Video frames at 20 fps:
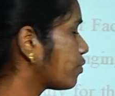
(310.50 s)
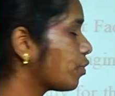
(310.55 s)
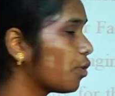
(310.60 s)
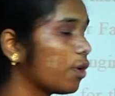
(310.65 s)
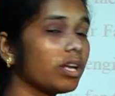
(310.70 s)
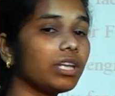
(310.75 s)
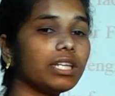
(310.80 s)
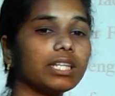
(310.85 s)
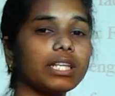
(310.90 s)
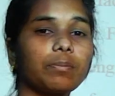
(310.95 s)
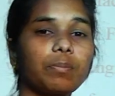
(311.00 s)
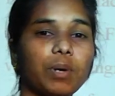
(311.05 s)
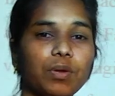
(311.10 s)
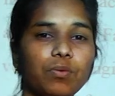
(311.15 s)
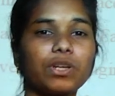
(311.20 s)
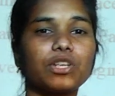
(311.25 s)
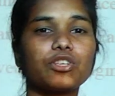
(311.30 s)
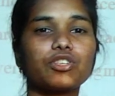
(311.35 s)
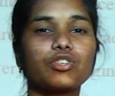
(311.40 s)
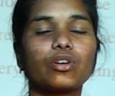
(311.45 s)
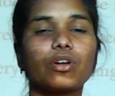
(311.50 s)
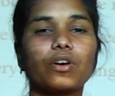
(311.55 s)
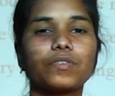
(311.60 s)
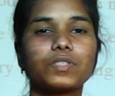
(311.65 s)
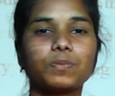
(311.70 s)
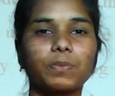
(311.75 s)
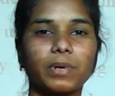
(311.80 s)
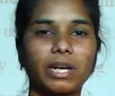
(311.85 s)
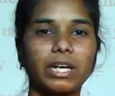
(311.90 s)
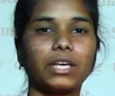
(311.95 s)
for the prevention of
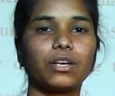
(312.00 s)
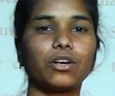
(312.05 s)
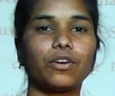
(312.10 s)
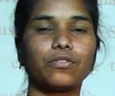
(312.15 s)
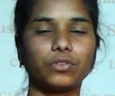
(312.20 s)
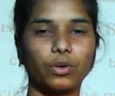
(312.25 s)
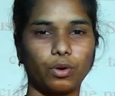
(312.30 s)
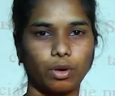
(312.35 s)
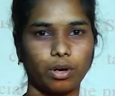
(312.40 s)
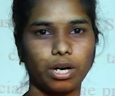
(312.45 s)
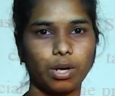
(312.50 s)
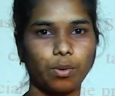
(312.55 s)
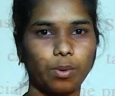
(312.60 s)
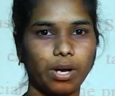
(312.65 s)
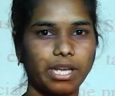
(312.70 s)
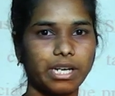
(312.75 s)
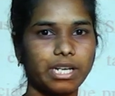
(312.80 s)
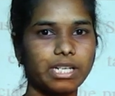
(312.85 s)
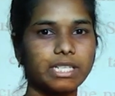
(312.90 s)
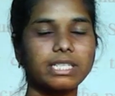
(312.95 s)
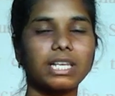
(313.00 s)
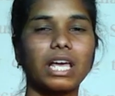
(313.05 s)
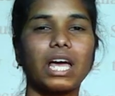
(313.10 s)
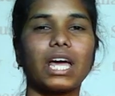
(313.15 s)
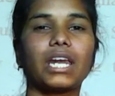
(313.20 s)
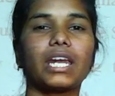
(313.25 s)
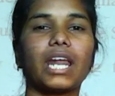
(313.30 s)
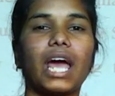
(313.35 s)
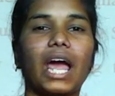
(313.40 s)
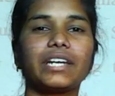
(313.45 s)
spreading of coronavirus
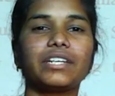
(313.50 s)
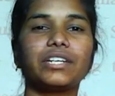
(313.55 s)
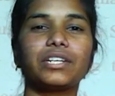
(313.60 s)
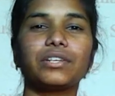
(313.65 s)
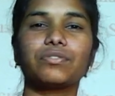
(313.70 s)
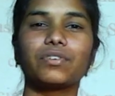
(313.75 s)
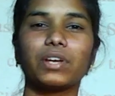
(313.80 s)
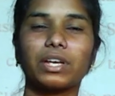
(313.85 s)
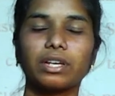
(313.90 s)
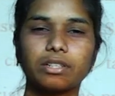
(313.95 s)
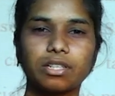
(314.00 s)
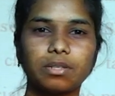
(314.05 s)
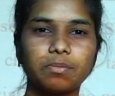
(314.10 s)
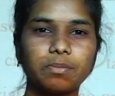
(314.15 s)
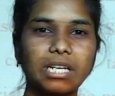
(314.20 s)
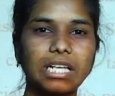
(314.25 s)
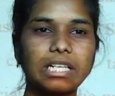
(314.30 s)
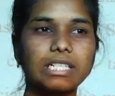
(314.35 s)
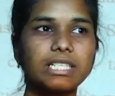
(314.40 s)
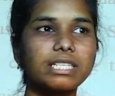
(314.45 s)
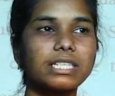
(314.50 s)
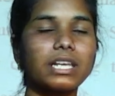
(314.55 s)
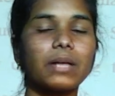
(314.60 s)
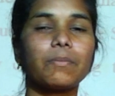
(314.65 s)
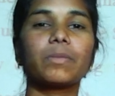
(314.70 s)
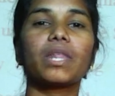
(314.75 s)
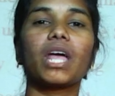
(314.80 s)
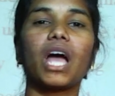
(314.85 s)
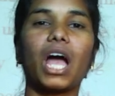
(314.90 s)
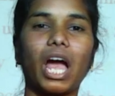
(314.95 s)
and identifying criminals,
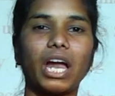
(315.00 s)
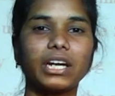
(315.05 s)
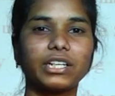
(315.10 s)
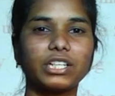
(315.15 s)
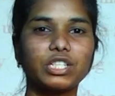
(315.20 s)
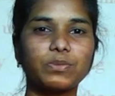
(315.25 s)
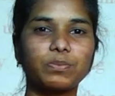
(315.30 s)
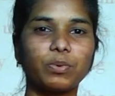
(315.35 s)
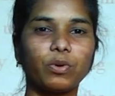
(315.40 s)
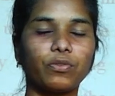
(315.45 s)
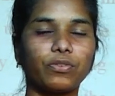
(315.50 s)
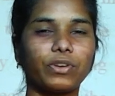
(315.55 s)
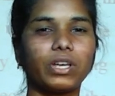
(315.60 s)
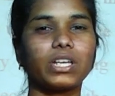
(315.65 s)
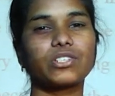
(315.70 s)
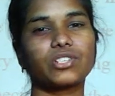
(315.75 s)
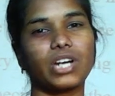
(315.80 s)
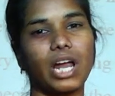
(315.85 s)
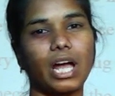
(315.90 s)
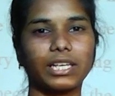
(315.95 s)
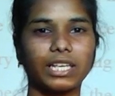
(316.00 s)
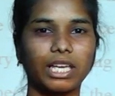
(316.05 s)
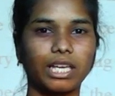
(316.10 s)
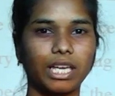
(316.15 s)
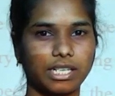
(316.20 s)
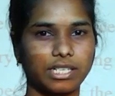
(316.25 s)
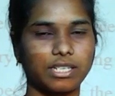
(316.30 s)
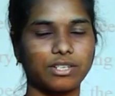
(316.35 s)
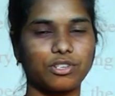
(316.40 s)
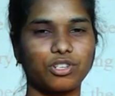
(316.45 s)
anti-spoofing, tracking,
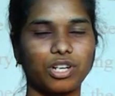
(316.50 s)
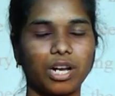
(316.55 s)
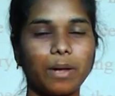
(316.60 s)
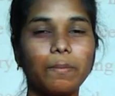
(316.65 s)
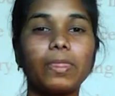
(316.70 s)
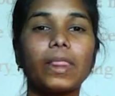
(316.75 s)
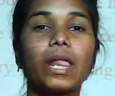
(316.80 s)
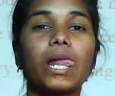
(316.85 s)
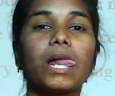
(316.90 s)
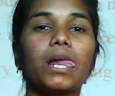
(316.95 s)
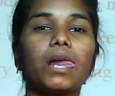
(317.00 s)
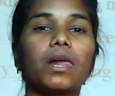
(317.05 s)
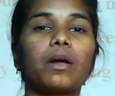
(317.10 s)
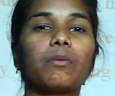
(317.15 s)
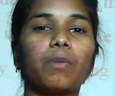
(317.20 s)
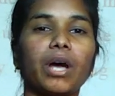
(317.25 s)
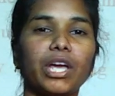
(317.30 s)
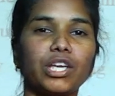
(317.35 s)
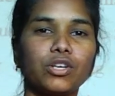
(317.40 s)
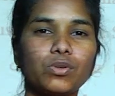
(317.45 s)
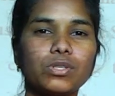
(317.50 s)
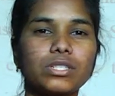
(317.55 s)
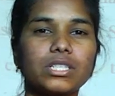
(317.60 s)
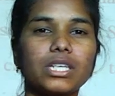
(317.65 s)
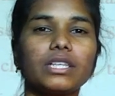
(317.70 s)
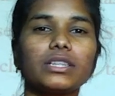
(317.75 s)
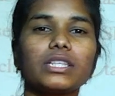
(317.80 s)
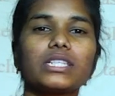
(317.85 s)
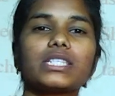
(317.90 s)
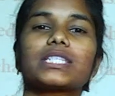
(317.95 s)
etc. By
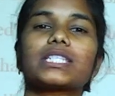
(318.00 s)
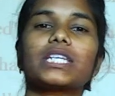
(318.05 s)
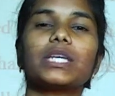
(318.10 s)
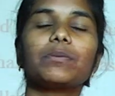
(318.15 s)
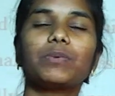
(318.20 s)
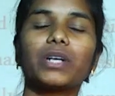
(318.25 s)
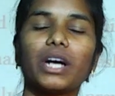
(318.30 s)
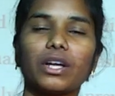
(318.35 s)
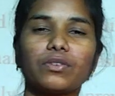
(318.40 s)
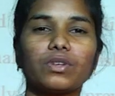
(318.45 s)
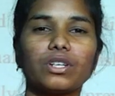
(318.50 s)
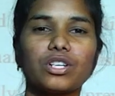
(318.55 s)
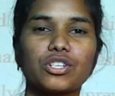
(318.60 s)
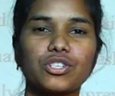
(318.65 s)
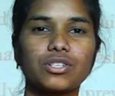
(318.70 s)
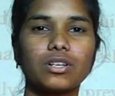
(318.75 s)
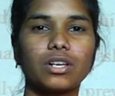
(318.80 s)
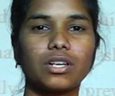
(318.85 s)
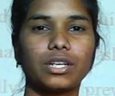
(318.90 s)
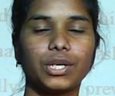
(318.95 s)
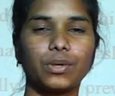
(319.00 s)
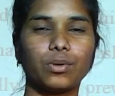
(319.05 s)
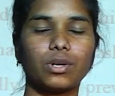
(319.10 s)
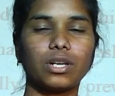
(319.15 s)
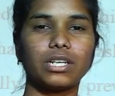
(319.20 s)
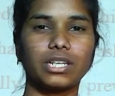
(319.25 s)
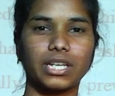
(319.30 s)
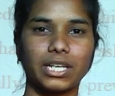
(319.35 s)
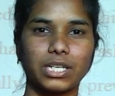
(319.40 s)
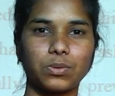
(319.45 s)
using this deep convolutional
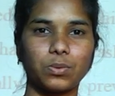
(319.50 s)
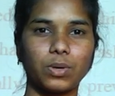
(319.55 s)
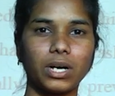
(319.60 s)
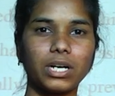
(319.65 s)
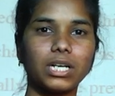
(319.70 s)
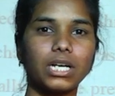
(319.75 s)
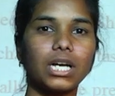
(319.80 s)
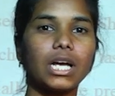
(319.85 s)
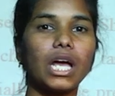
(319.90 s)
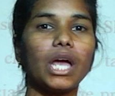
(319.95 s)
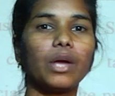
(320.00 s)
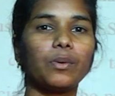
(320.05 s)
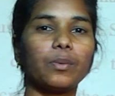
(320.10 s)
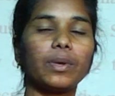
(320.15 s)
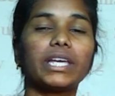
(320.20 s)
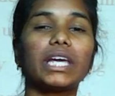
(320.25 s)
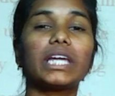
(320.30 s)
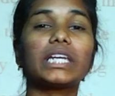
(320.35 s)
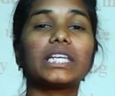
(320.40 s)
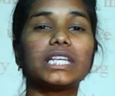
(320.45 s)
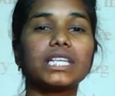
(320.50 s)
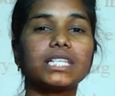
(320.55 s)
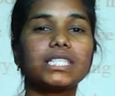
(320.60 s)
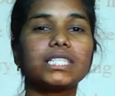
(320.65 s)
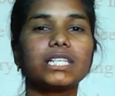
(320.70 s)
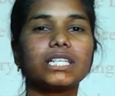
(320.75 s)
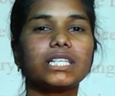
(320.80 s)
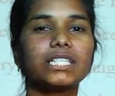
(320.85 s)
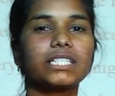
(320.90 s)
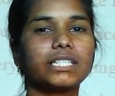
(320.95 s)
neural network, we can
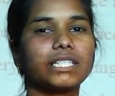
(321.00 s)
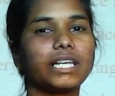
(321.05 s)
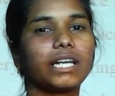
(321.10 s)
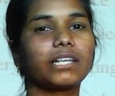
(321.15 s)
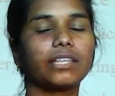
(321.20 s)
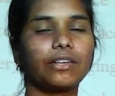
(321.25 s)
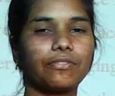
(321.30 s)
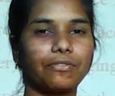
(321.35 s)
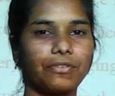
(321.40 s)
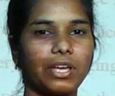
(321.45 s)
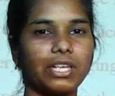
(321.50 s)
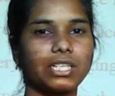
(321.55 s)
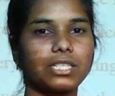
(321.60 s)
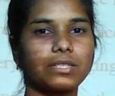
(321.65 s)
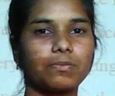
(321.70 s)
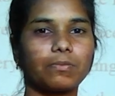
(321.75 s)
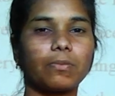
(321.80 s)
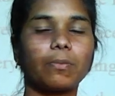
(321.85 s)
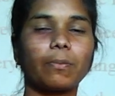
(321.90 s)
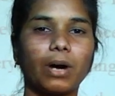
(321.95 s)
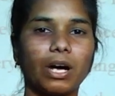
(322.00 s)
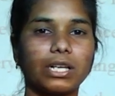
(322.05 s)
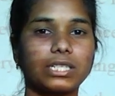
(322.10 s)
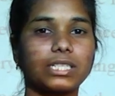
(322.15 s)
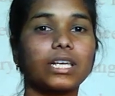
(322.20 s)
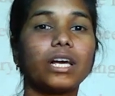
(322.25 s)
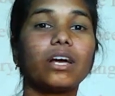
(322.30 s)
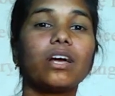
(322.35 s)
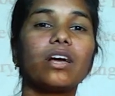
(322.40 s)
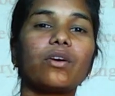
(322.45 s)
easily detect the face
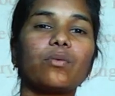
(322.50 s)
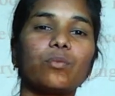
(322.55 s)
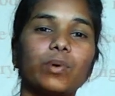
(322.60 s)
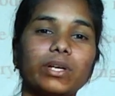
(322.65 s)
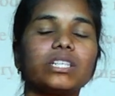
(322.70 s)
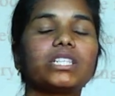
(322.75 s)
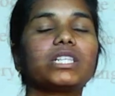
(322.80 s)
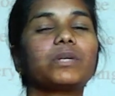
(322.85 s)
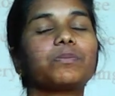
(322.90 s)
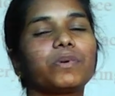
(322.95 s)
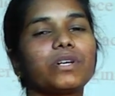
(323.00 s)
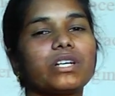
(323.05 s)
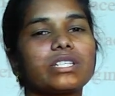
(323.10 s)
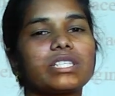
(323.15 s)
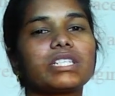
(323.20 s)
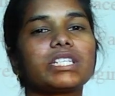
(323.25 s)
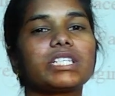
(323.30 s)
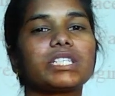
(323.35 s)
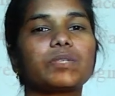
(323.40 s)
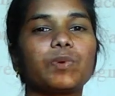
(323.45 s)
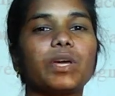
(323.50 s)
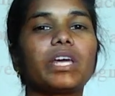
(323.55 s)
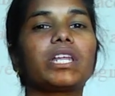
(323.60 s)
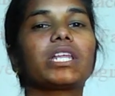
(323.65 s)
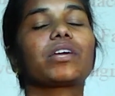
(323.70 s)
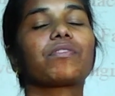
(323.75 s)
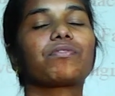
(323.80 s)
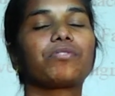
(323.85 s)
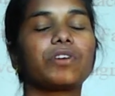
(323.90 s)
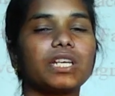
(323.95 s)
mask whether the person is
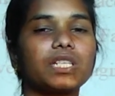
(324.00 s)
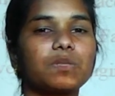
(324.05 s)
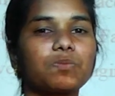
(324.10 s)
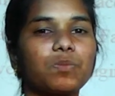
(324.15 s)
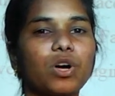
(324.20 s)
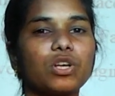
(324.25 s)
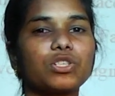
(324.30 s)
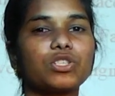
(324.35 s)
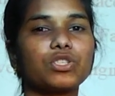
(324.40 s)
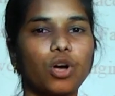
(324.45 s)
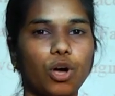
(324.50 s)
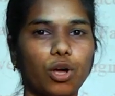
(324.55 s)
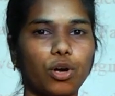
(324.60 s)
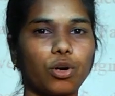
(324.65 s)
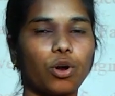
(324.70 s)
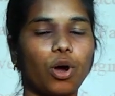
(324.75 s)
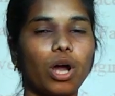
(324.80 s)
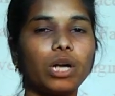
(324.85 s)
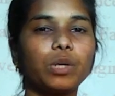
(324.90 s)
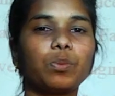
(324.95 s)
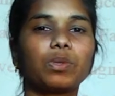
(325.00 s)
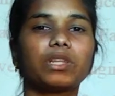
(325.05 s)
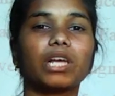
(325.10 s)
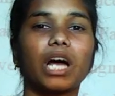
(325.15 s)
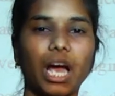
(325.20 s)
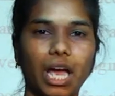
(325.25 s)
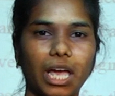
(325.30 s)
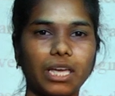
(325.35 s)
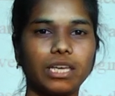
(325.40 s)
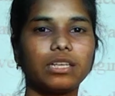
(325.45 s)
wearing a face mask or not with a
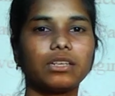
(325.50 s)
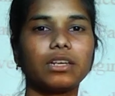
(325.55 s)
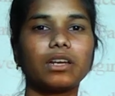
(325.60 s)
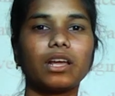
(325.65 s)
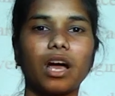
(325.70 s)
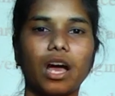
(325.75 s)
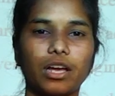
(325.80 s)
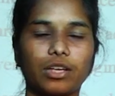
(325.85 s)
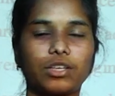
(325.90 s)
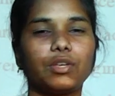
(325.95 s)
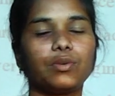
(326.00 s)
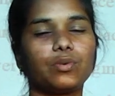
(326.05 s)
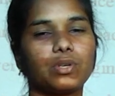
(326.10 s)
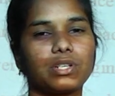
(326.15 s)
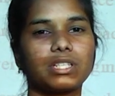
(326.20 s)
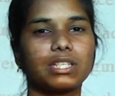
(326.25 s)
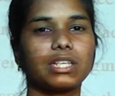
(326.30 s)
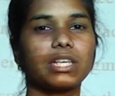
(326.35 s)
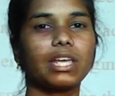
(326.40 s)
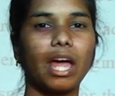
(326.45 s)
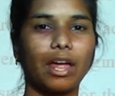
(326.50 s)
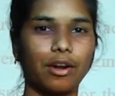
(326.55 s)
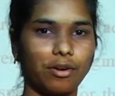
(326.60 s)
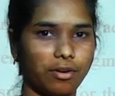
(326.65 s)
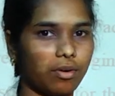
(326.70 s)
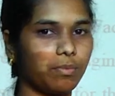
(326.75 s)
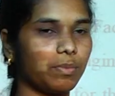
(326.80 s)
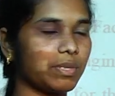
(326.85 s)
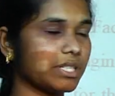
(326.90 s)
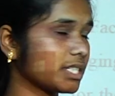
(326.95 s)
higher accuracy and
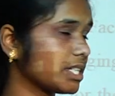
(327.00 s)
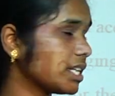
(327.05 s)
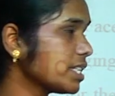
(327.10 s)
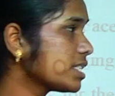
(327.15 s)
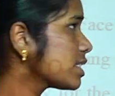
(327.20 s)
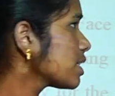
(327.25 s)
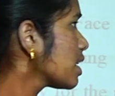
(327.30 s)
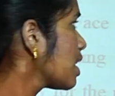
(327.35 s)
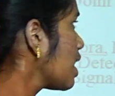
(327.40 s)
robustness.